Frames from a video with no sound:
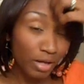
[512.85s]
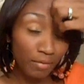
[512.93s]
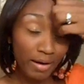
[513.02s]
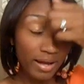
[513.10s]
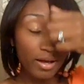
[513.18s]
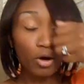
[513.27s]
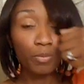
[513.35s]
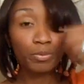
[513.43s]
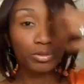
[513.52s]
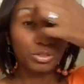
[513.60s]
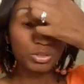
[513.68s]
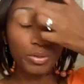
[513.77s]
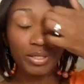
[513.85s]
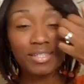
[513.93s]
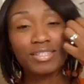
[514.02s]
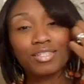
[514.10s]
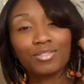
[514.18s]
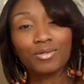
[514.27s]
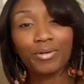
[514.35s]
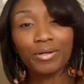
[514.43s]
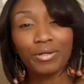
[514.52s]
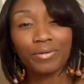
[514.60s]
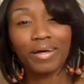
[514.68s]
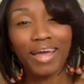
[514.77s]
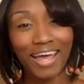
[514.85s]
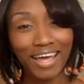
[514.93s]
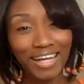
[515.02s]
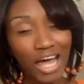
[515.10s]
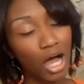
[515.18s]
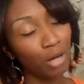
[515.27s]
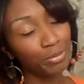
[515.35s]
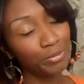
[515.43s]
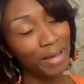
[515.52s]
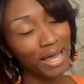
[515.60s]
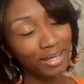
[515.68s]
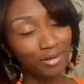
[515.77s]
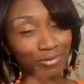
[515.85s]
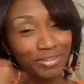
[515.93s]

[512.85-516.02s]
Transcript: All right, hope you enjoyed this tutorial, and I'll be back